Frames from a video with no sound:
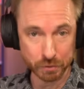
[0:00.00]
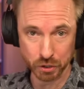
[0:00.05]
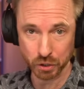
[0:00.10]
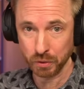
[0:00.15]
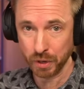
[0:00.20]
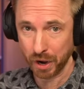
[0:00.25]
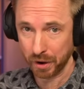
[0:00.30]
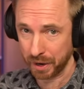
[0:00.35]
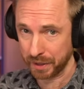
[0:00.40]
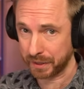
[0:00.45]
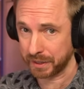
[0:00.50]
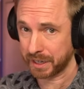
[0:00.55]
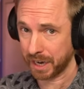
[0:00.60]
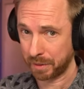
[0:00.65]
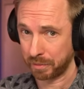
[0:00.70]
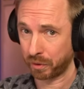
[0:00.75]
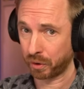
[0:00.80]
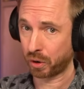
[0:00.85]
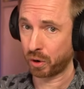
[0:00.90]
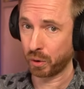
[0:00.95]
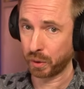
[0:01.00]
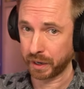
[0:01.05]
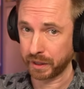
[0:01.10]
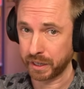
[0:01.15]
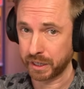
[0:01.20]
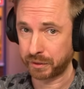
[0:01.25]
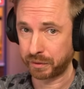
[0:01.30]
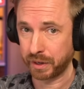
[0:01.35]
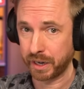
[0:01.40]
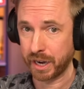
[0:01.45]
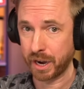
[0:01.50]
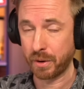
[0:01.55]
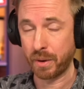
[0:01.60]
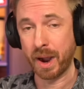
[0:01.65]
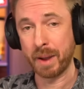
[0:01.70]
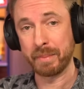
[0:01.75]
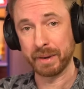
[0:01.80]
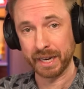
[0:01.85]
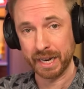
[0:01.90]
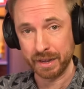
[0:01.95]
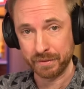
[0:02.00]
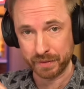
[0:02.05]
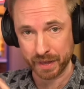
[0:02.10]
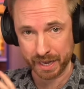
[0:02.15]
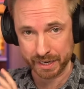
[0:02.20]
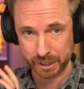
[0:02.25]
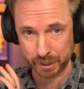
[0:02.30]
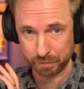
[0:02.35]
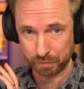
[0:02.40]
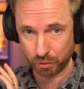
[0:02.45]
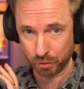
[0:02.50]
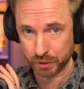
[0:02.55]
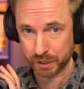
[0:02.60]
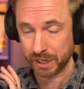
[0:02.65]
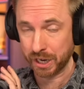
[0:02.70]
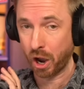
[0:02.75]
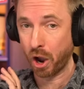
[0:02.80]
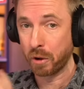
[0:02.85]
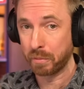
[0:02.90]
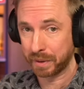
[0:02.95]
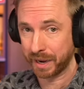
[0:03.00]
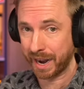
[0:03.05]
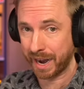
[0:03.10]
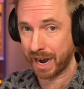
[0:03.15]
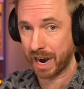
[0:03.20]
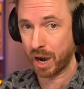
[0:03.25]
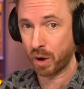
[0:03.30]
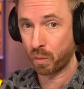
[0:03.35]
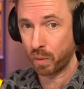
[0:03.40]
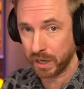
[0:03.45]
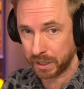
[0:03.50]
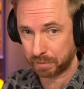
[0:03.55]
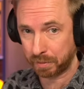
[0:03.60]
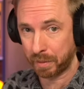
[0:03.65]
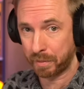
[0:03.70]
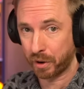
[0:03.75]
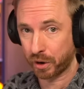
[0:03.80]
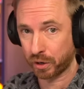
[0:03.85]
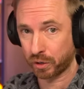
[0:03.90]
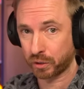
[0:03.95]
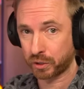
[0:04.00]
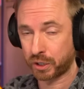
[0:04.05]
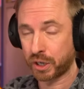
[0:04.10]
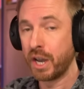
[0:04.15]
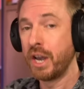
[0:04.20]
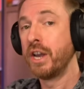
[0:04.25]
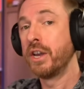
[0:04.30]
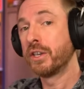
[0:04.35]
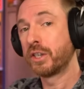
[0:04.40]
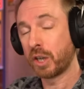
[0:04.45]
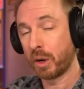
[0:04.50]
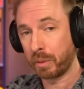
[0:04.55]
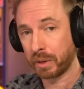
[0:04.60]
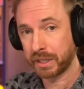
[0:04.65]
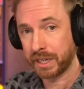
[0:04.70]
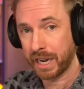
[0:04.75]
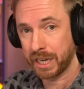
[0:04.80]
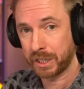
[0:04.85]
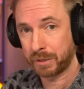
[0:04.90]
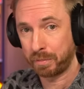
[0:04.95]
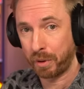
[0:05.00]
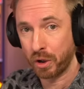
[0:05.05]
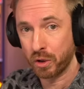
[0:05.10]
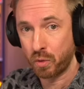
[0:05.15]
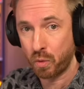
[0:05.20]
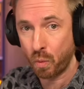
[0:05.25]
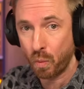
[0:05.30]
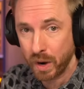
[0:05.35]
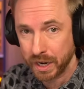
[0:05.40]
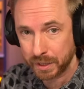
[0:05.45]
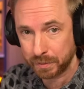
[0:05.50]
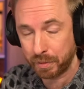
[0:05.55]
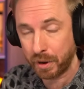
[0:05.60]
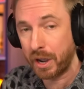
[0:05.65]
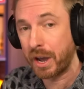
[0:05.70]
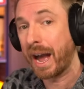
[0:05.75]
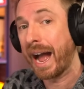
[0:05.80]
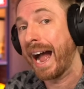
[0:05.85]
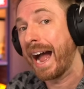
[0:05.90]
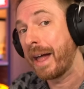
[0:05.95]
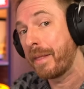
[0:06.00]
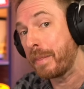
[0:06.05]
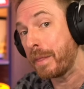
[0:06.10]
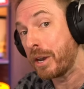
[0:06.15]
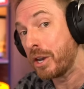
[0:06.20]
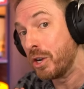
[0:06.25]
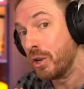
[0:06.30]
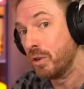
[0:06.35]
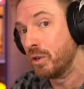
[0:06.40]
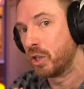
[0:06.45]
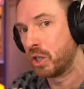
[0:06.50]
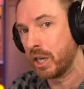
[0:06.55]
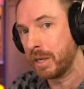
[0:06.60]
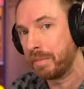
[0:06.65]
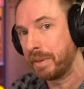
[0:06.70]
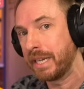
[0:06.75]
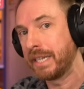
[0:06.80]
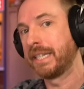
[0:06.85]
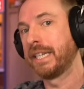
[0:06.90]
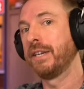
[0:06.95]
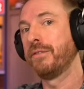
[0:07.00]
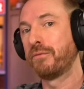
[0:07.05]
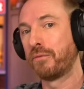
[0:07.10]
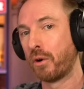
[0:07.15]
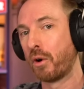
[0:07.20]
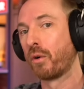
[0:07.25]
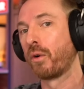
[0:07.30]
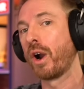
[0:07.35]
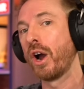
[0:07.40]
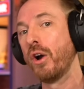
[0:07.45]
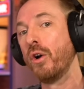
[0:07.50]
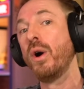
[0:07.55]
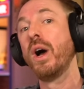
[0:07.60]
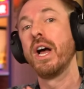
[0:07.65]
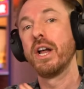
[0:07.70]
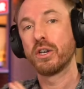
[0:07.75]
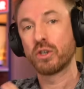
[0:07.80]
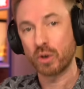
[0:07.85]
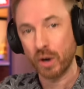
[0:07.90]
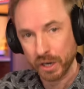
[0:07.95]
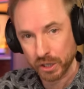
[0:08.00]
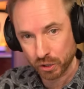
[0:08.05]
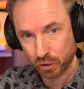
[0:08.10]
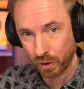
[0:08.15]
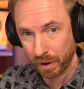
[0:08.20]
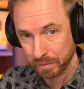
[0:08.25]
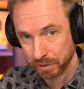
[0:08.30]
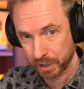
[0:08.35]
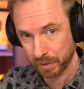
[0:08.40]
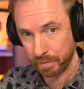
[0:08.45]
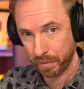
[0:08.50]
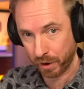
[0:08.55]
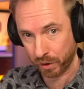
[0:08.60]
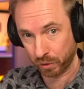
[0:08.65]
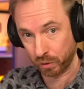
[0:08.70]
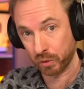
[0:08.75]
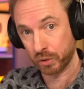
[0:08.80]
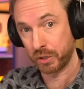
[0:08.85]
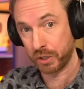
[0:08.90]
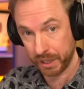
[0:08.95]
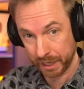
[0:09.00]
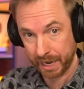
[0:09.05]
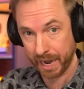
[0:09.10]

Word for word: Now do note at the time of recording this video, I believe that's supporting OpenAI AI Whisper models, so we'll test both Whisper and the new GPT-4o transcription models